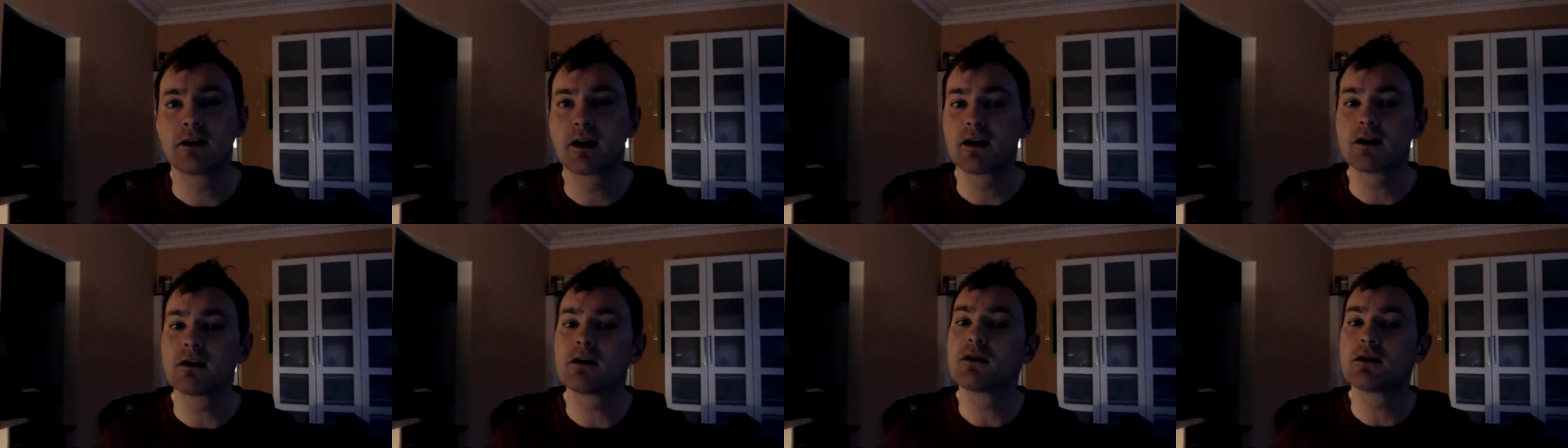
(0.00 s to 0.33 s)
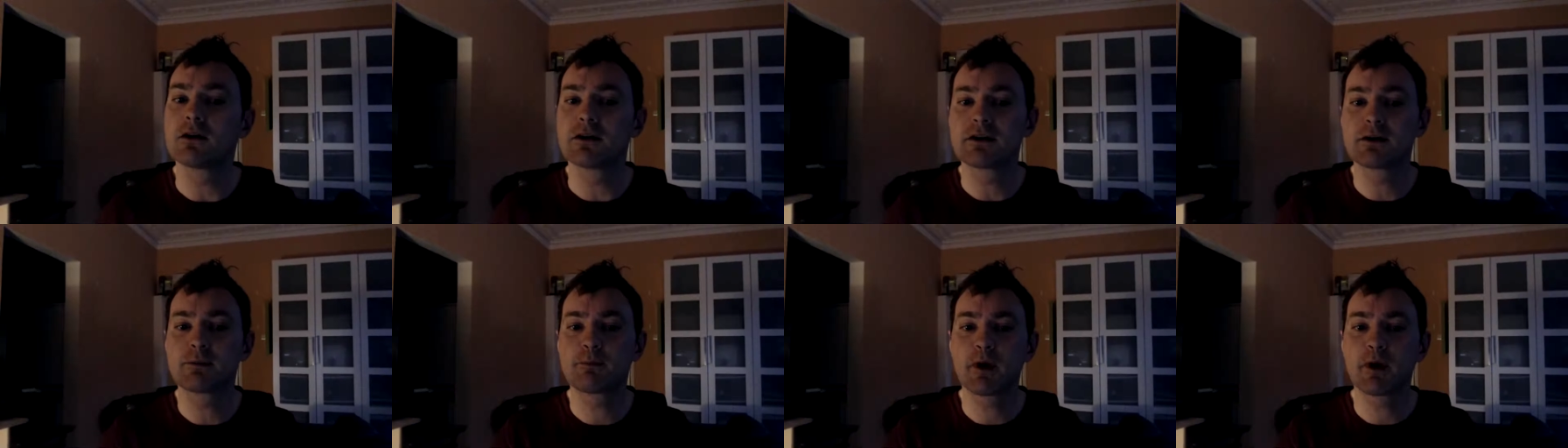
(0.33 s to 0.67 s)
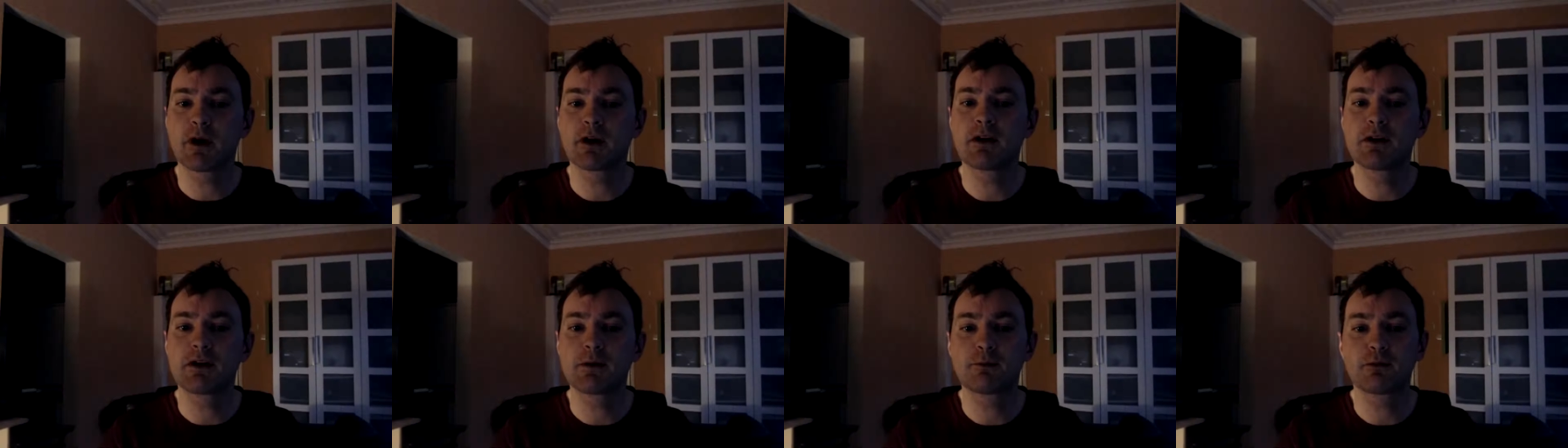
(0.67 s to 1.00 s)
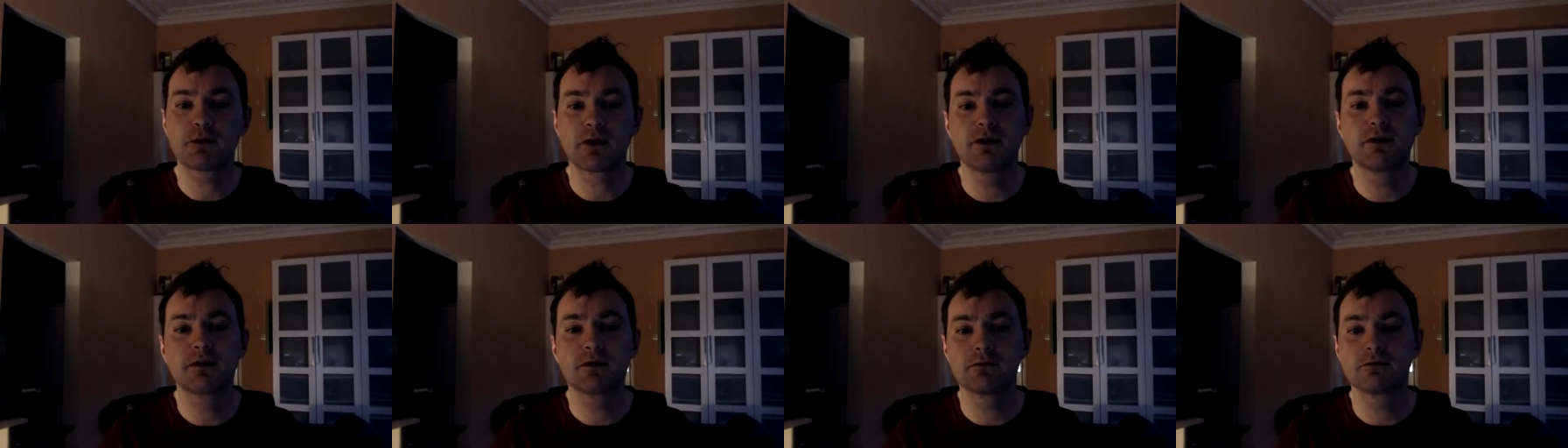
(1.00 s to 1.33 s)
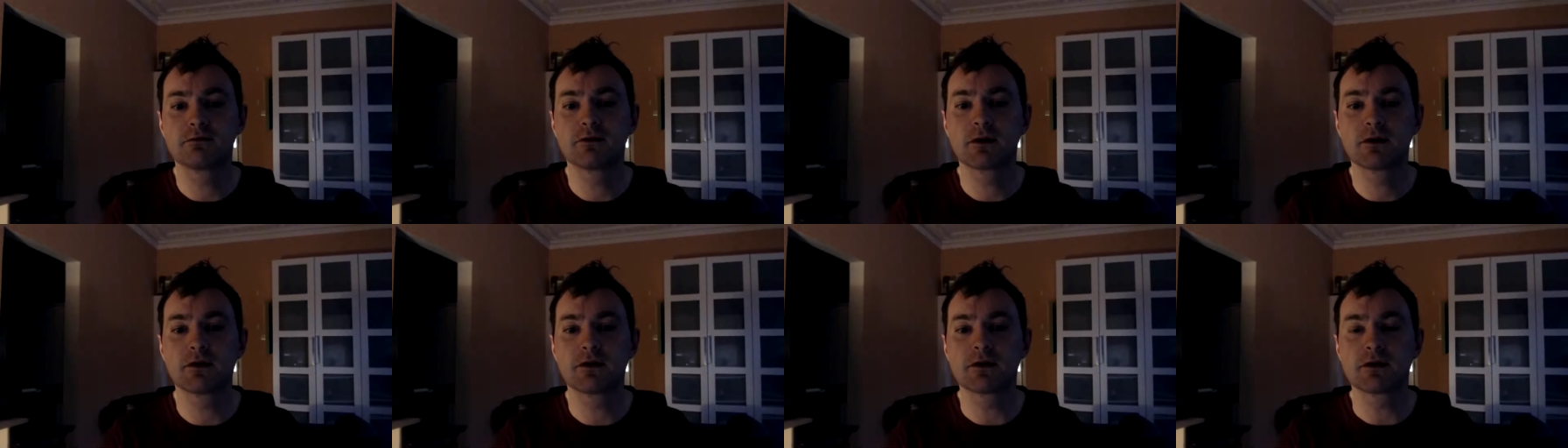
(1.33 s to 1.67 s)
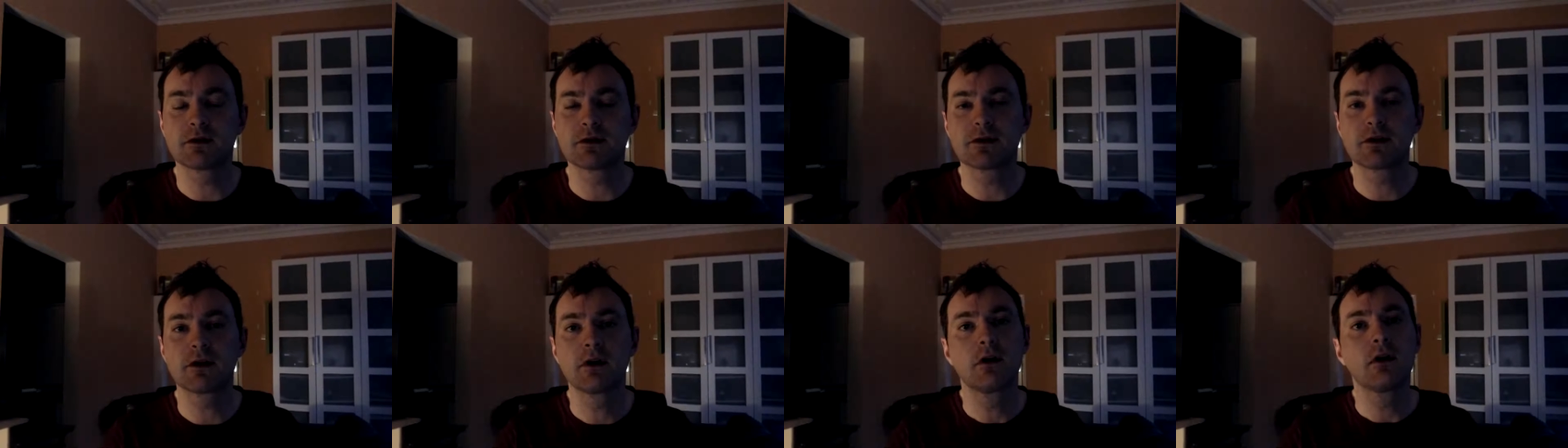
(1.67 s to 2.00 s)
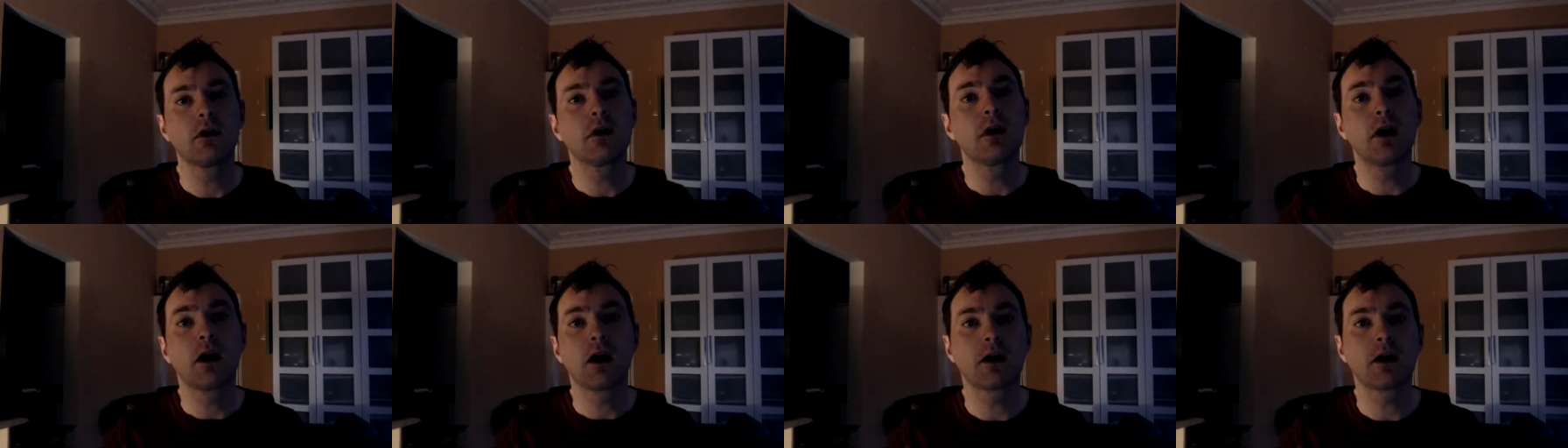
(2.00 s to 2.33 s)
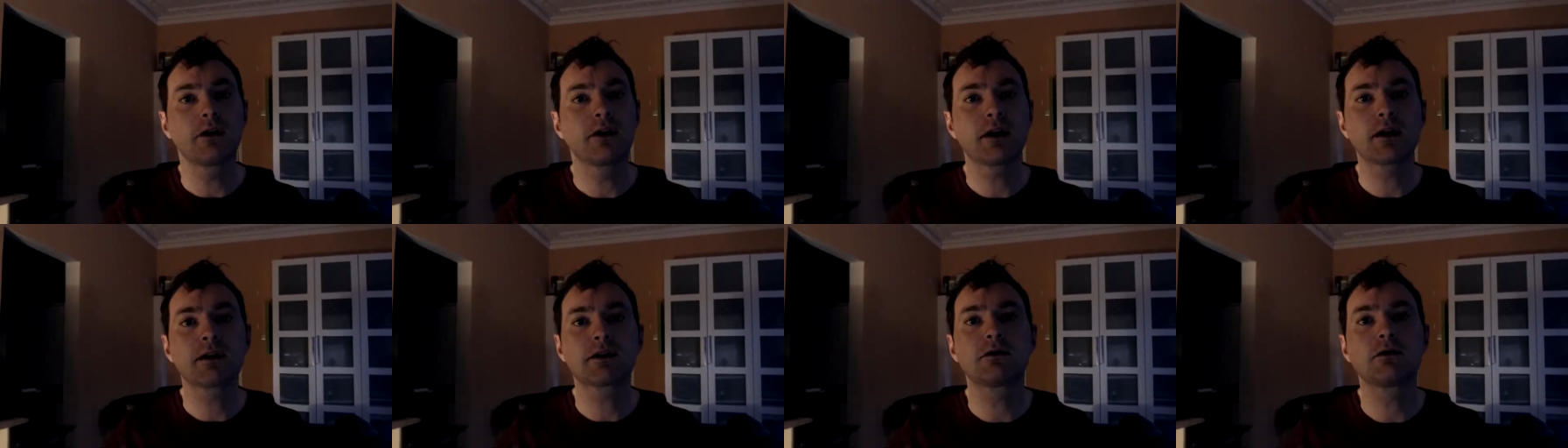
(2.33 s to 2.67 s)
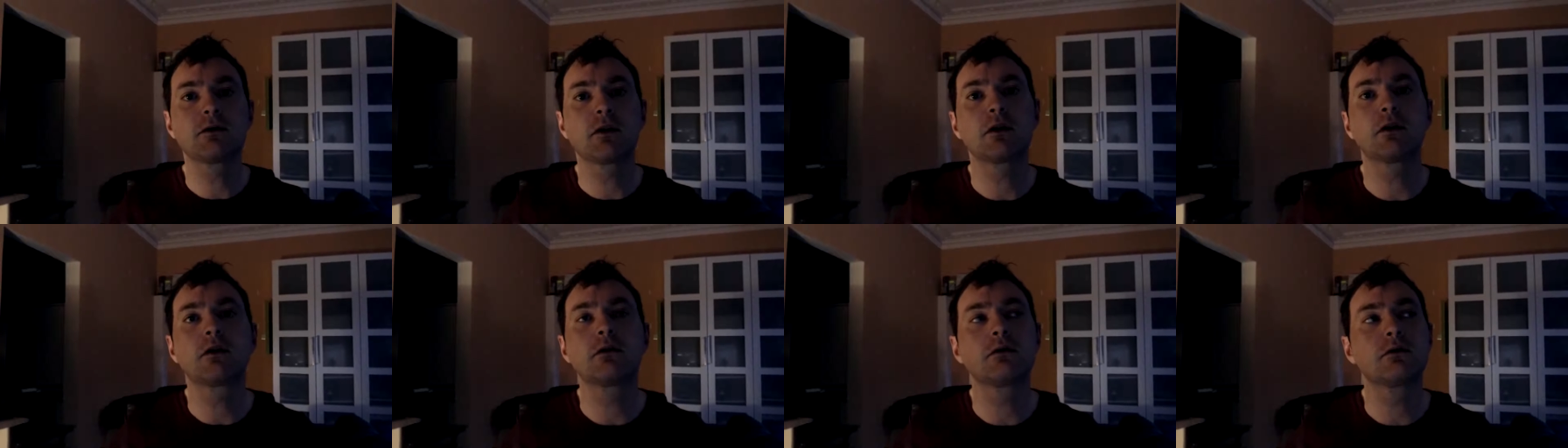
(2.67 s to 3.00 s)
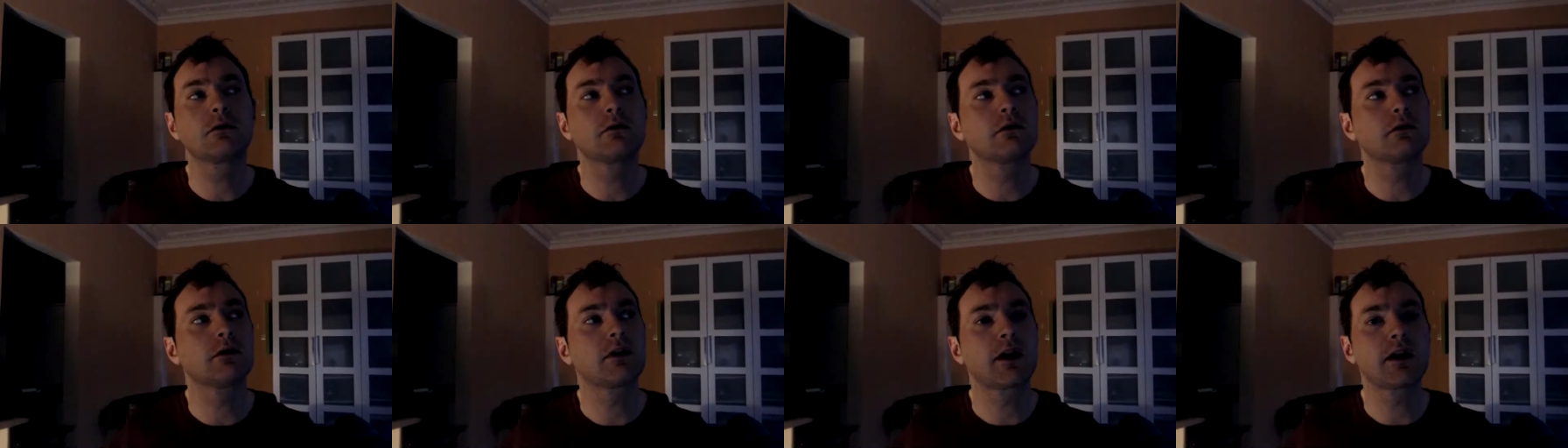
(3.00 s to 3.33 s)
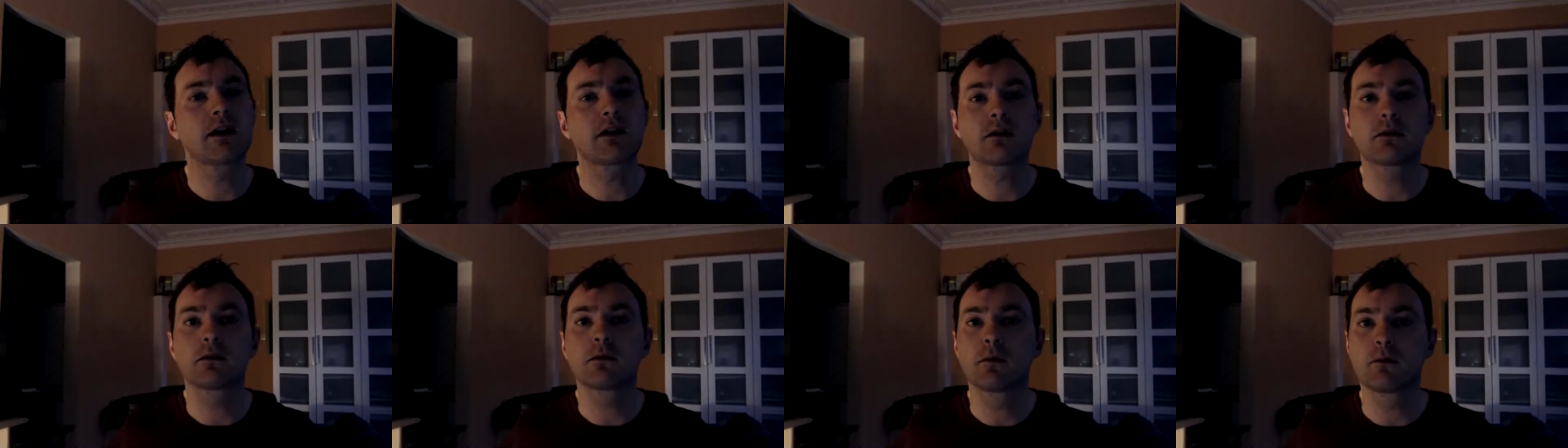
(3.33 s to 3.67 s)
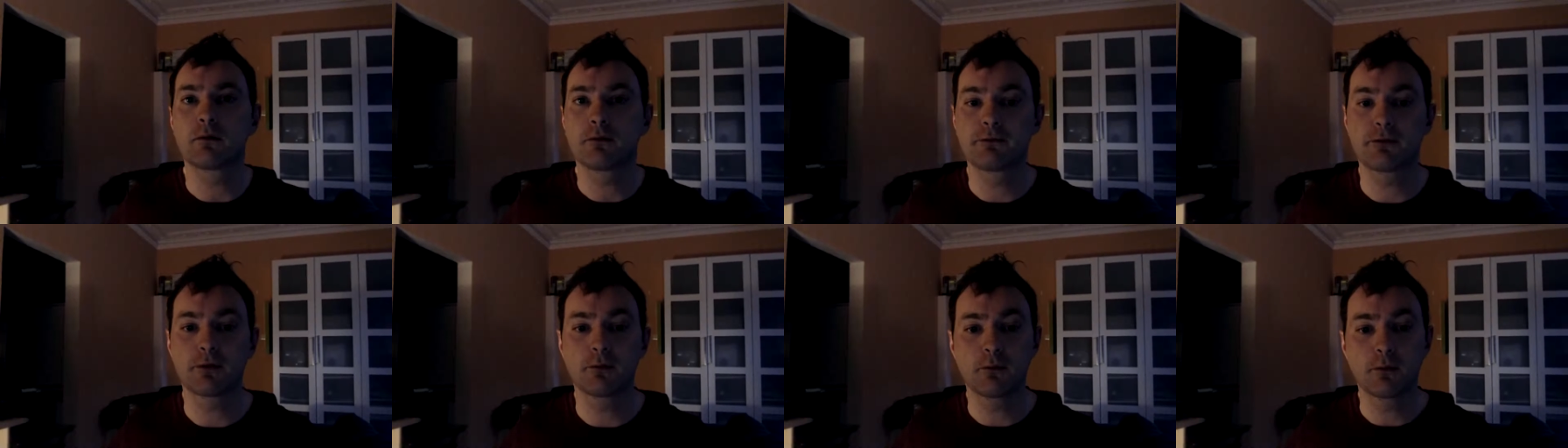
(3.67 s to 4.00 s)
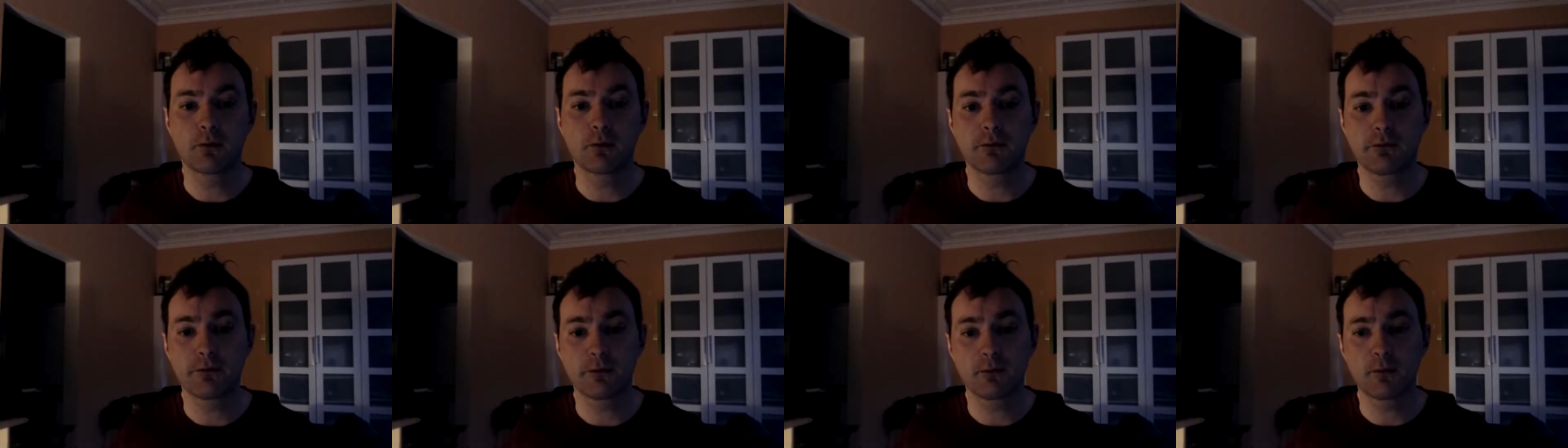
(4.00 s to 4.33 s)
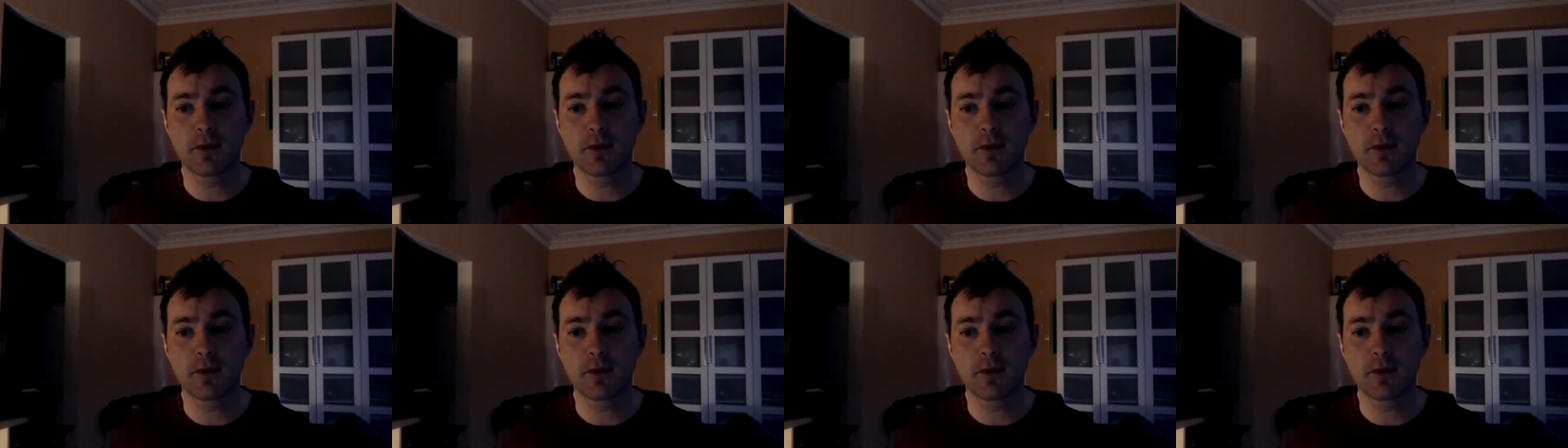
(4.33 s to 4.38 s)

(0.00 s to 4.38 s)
Like the Spanish Brendan Rodgers, and that's not like from my